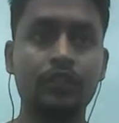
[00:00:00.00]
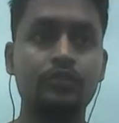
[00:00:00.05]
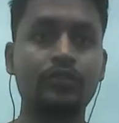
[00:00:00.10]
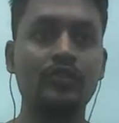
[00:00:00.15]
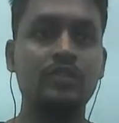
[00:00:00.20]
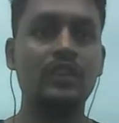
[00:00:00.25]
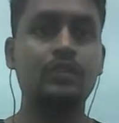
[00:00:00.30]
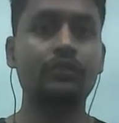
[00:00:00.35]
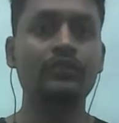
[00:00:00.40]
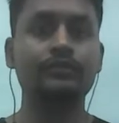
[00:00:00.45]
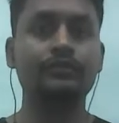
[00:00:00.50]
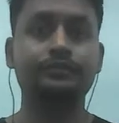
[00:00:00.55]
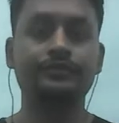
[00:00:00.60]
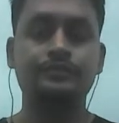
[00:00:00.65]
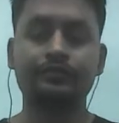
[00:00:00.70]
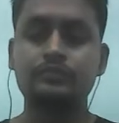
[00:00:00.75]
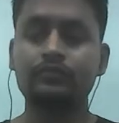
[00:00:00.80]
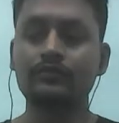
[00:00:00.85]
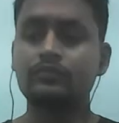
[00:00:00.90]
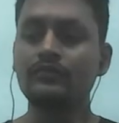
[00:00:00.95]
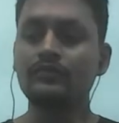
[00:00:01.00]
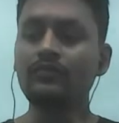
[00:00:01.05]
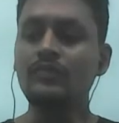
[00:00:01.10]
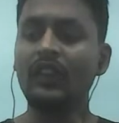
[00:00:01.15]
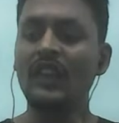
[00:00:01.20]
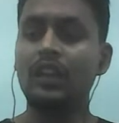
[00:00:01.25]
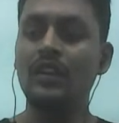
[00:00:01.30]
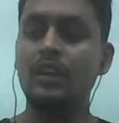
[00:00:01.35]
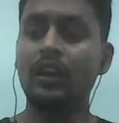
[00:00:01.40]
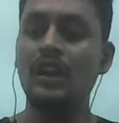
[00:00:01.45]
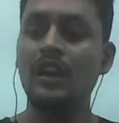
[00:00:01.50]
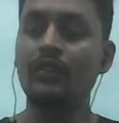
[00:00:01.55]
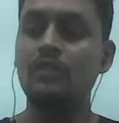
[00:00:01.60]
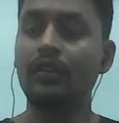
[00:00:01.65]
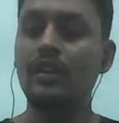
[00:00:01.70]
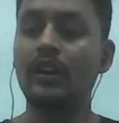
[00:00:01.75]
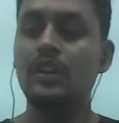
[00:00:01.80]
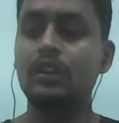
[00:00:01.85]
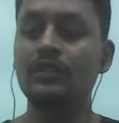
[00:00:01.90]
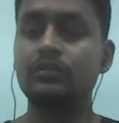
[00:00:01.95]
So now
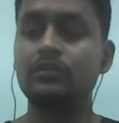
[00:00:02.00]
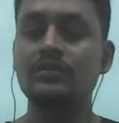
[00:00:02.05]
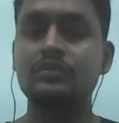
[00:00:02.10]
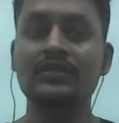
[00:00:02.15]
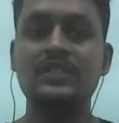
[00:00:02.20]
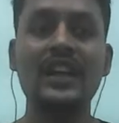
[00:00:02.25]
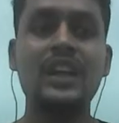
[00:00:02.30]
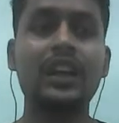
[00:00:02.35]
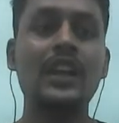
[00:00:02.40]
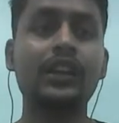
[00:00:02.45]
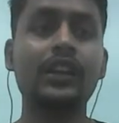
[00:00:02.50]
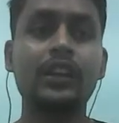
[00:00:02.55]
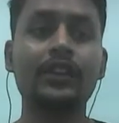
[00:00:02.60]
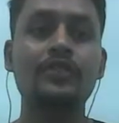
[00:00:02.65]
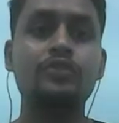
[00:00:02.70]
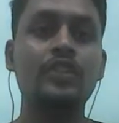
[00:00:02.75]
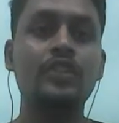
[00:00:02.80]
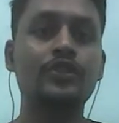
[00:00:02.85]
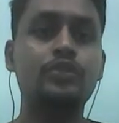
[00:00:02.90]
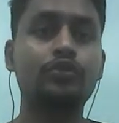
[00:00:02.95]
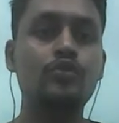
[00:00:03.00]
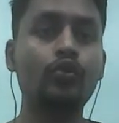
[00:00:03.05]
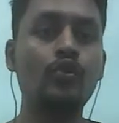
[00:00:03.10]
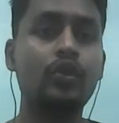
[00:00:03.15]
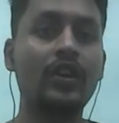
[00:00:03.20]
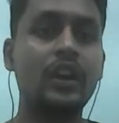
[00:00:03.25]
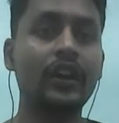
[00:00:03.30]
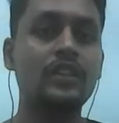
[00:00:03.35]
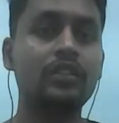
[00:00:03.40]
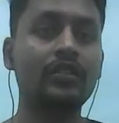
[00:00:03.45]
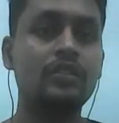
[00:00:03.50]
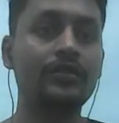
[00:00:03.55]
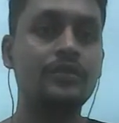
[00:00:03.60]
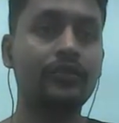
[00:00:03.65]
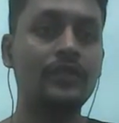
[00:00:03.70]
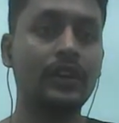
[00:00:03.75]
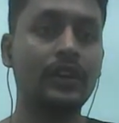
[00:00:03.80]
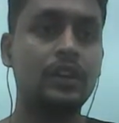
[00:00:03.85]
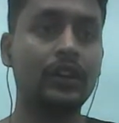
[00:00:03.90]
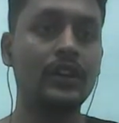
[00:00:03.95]
there are actually two kind
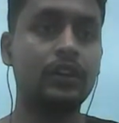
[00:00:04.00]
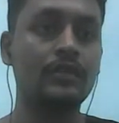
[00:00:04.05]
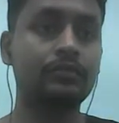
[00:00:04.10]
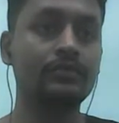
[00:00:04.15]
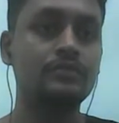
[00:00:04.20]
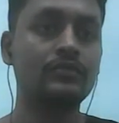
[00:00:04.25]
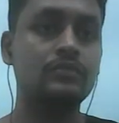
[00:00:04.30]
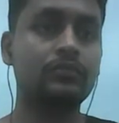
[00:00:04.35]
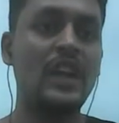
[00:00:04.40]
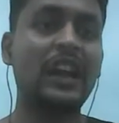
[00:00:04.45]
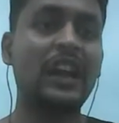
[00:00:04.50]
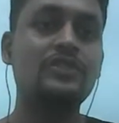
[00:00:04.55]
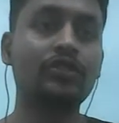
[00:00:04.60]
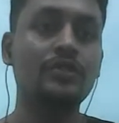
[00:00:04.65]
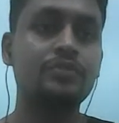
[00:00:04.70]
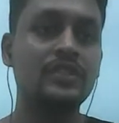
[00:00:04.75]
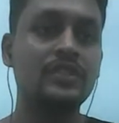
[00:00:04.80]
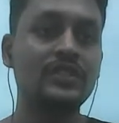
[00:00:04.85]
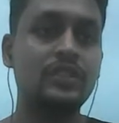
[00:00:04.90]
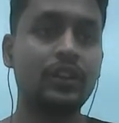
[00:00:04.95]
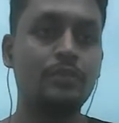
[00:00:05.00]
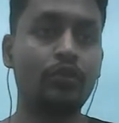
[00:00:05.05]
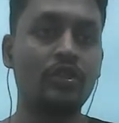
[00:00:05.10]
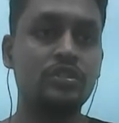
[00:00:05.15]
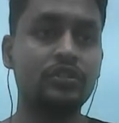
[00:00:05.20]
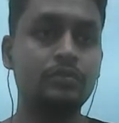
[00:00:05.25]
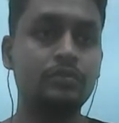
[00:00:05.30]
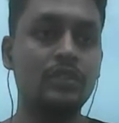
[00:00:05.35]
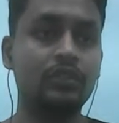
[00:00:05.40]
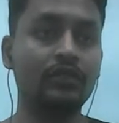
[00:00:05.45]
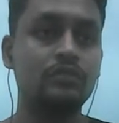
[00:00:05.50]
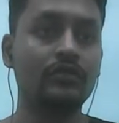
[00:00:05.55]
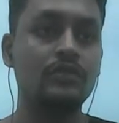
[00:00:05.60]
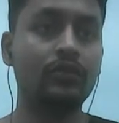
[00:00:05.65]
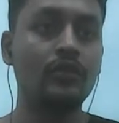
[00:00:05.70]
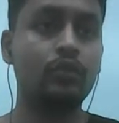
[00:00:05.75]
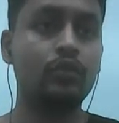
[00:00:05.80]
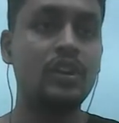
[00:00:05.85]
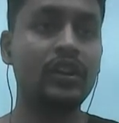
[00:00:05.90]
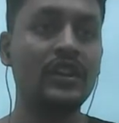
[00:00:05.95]
of adsorptions are possible.
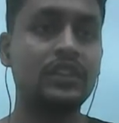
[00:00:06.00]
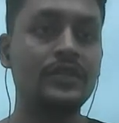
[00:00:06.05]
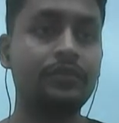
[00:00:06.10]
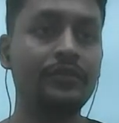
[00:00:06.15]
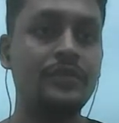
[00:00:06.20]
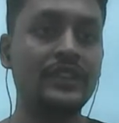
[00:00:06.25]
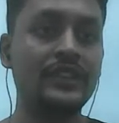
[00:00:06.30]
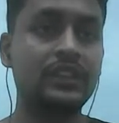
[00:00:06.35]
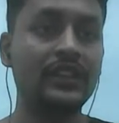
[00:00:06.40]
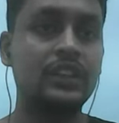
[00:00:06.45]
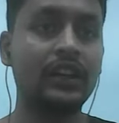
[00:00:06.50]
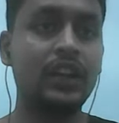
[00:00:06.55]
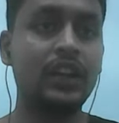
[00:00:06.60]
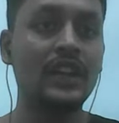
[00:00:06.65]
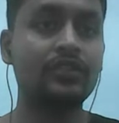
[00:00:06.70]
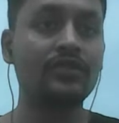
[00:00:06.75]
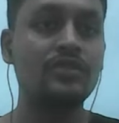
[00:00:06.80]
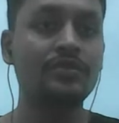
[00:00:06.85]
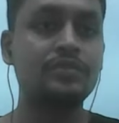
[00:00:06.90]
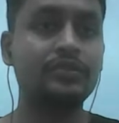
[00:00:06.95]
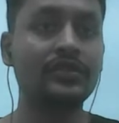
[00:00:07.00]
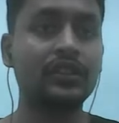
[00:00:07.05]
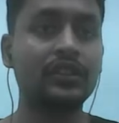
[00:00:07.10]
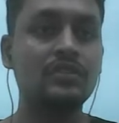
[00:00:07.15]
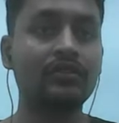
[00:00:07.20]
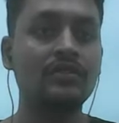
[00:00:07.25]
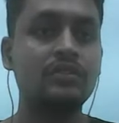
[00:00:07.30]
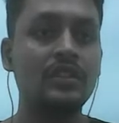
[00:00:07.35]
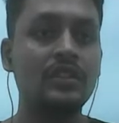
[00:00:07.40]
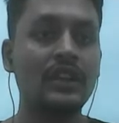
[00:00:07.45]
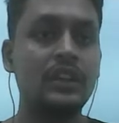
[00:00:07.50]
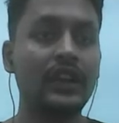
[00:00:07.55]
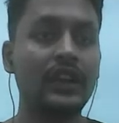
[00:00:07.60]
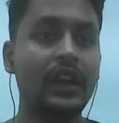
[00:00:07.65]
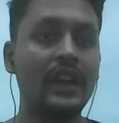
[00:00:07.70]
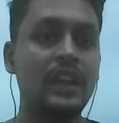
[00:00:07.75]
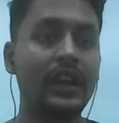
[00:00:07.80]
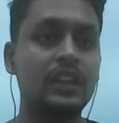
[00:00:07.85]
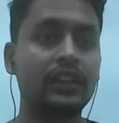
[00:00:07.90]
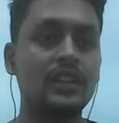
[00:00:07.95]
One is physical adsorption
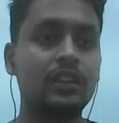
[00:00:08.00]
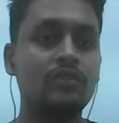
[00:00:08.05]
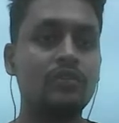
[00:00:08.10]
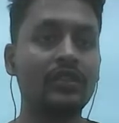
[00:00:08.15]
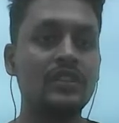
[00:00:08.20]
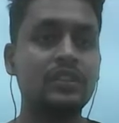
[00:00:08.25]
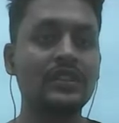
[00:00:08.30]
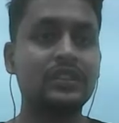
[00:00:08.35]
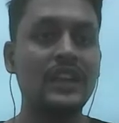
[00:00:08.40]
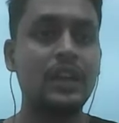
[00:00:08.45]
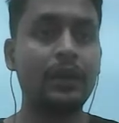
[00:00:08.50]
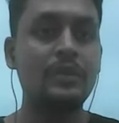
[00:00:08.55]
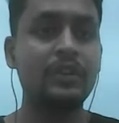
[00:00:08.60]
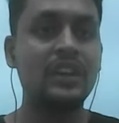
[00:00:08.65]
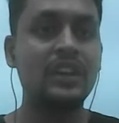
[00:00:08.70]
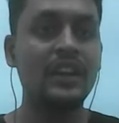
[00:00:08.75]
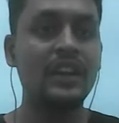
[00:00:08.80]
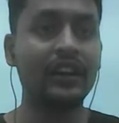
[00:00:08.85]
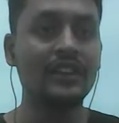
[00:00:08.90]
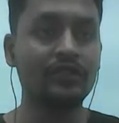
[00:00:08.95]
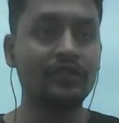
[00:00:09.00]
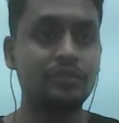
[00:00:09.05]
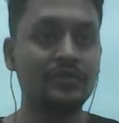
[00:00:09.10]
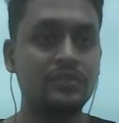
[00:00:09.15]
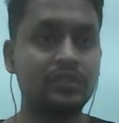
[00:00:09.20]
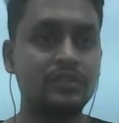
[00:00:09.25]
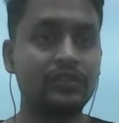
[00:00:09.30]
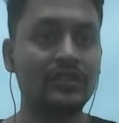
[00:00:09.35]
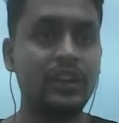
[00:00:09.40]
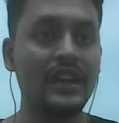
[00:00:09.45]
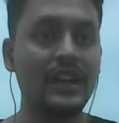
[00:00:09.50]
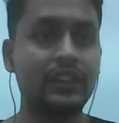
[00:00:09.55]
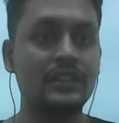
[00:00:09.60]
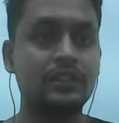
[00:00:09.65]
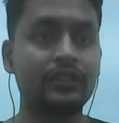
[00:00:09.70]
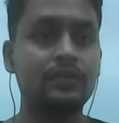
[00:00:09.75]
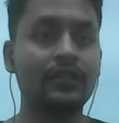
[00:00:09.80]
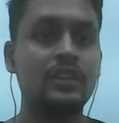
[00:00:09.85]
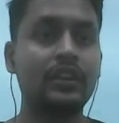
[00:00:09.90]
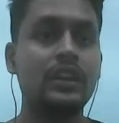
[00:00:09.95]
and another one is chemical adsorptions,
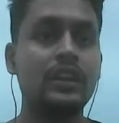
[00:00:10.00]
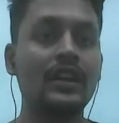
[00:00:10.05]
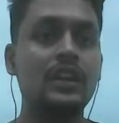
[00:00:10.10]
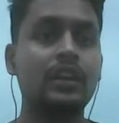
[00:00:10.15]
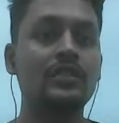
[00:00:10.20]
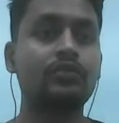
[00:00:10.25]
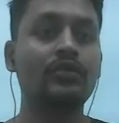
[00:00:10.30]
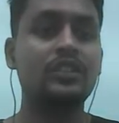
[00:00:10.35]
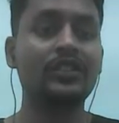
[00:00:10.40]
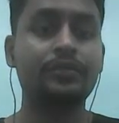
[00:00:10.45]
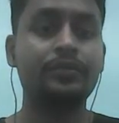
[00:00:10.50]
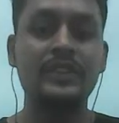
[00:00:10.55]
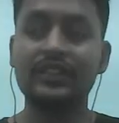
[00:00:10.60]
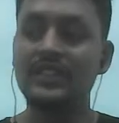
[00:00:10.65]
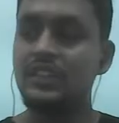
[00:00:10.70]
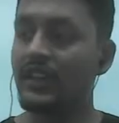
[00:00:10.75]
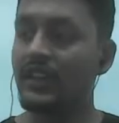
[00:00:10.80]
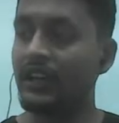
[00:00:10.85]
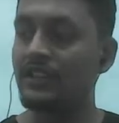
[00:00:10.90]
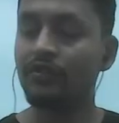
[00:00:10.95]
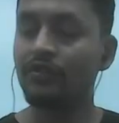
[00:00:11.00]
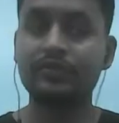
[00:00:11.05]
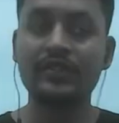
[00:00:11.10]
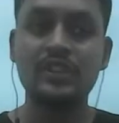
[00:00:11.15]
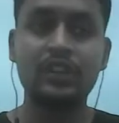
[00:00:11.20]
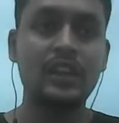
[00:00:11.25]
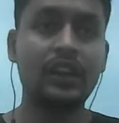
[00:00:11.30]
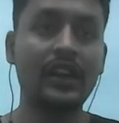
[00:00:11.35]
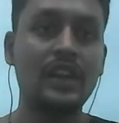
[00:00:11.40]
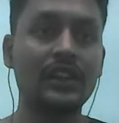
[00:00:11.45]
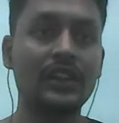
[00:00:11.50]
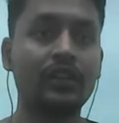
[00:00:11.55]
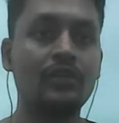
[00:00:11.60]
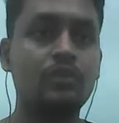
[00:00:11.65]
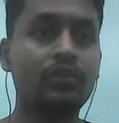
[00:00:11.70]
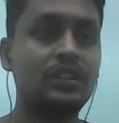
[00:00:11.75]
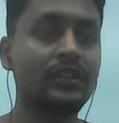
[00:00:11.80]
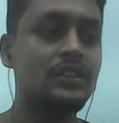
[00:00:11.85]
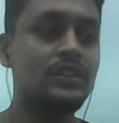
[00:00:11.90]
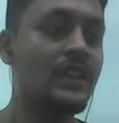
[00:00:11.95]
right? One is physical adsorption and
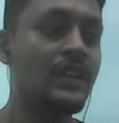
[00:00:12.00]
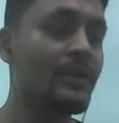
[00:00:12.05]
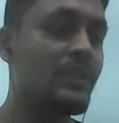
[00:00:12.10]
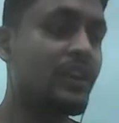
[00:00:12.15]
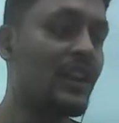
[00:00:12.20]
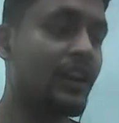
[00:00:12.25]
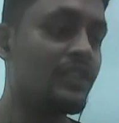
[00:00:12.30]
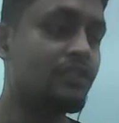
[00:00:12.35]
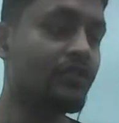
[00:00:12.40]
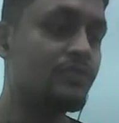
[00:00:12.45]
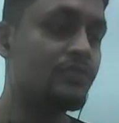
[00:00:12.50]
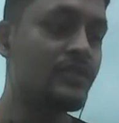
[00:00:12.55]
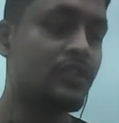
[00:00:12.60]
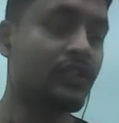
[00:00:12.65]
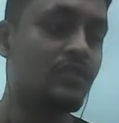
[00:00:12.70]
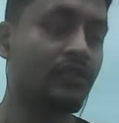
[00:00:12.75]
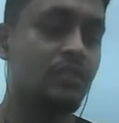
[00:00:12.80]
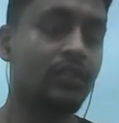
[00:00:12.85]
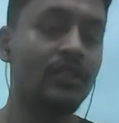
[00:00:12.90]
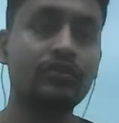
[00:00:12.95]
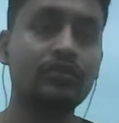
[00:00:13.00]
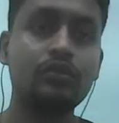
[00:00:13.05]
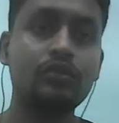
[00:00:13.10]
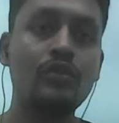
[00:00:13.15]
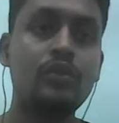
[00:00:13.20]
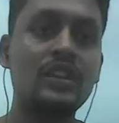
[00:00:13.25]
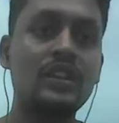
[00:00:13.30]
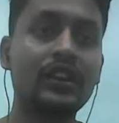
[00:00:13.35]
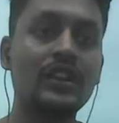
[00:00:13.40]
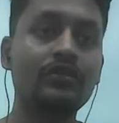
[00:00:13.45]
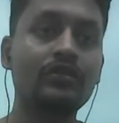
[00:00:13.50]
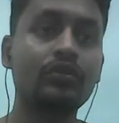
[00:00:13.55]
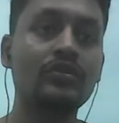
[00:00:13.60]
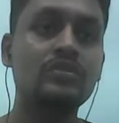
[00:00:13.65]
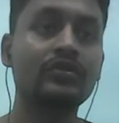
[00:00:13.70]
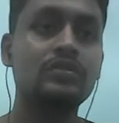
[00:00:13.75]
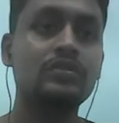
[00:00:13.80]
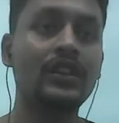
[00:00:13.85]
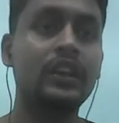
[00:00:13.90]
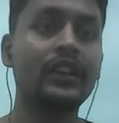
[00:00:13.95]
another one is chemical adsorption. So what are
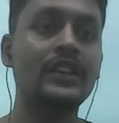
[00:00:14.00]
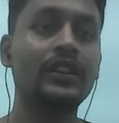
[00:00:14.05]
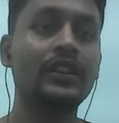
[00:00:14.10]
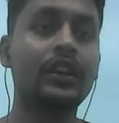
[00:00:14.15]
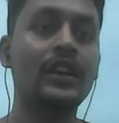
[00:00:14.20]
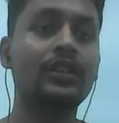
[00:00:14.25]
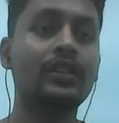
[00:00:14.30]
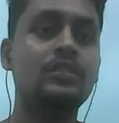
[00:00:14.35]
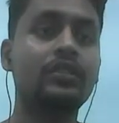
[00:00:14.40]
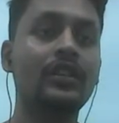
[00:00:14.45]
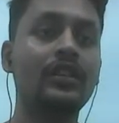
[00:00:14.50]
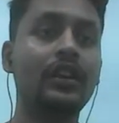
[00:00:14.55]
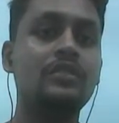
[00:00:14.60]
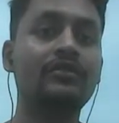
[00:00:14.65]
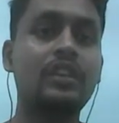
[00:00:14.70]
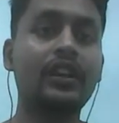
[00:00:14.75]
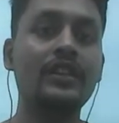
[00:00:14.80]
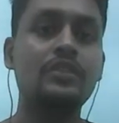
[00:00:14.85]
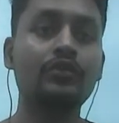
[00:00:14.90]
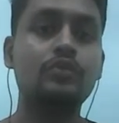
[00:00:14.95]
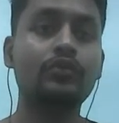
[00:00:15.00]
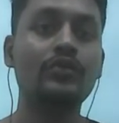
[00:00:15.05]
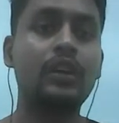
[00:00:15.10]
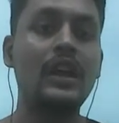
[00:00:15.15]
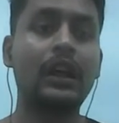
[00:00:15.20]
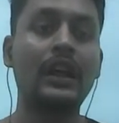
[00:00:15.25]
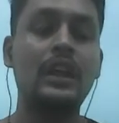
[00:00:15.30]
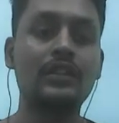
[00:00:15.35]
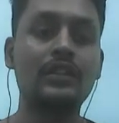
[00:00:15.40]
those? I'll try to